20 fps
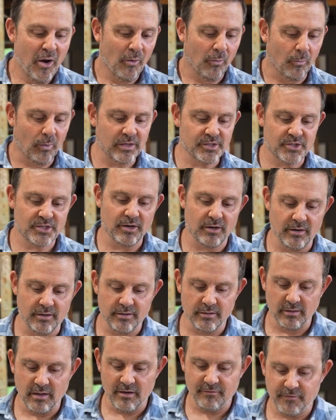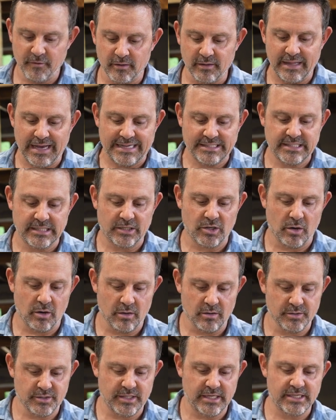What started your love for classic
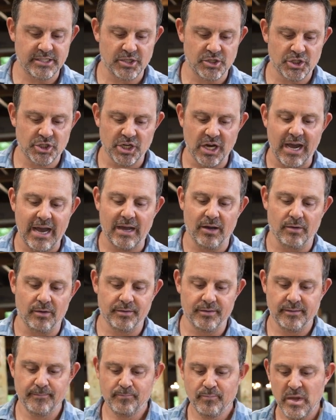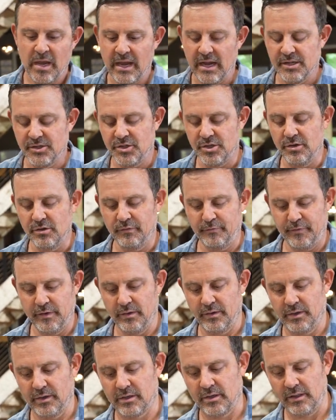cars as a child, and do you
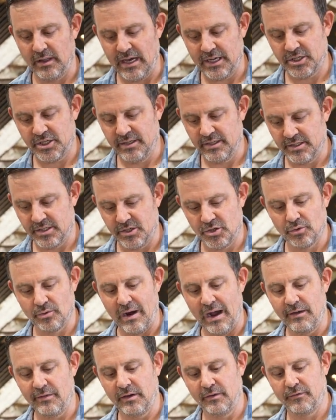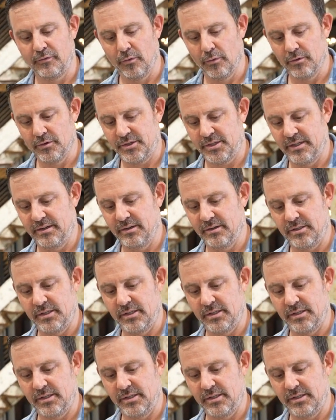feel your collection is a driving force in your